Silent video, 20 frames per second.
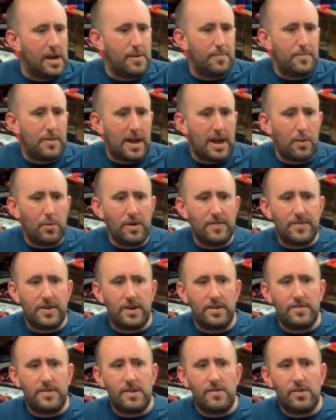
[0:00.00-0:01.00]
However,
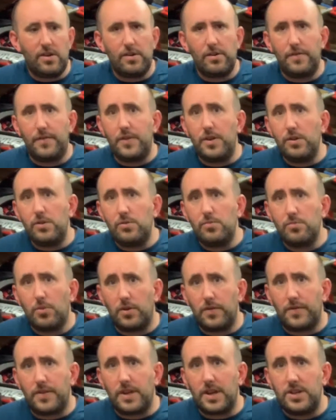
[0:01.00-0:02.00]
there are a few
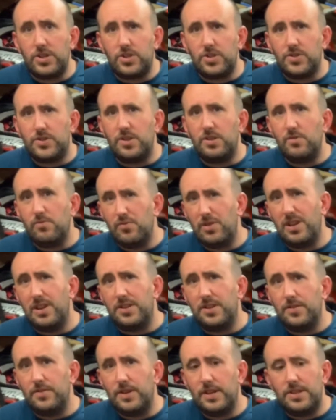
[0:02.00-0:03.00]
modifications that you really
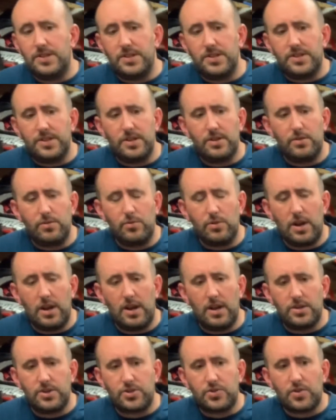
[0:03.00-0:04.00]
do need to do
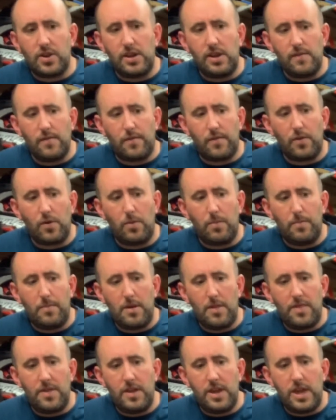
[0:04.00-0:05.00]
straight from
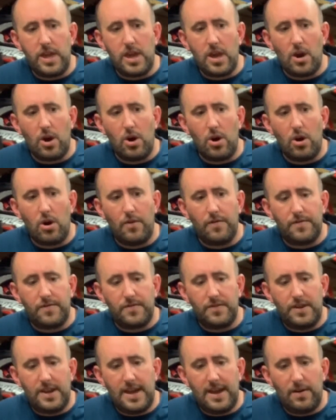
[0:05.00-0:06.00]
the off.
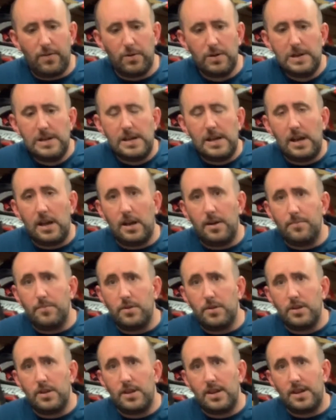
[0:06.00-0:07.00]
Now,
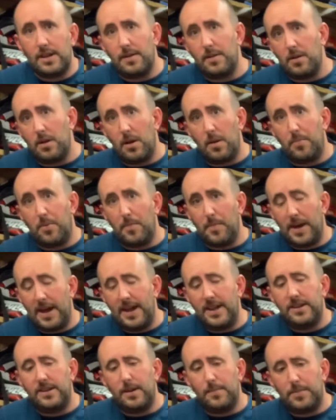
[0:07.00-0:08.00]
I put my
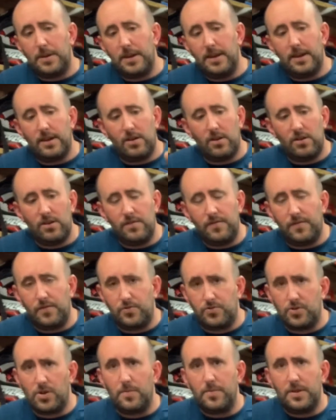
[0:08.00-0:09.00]
hand up here, I've
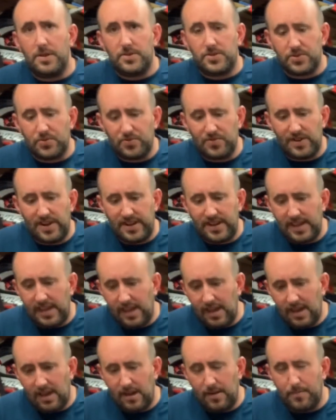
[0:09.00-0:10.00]
dropped this already.
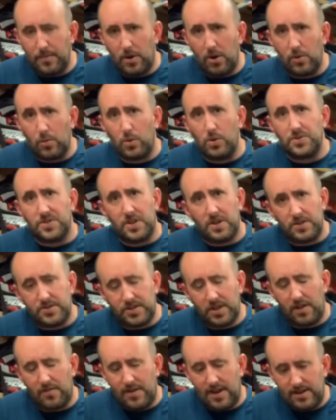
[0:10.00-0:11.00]
I was
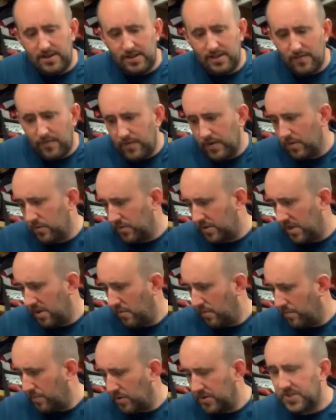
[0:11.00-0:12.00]
arsing around in the field here with
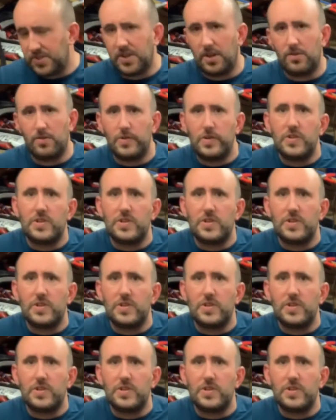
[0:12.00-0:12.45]
my son on his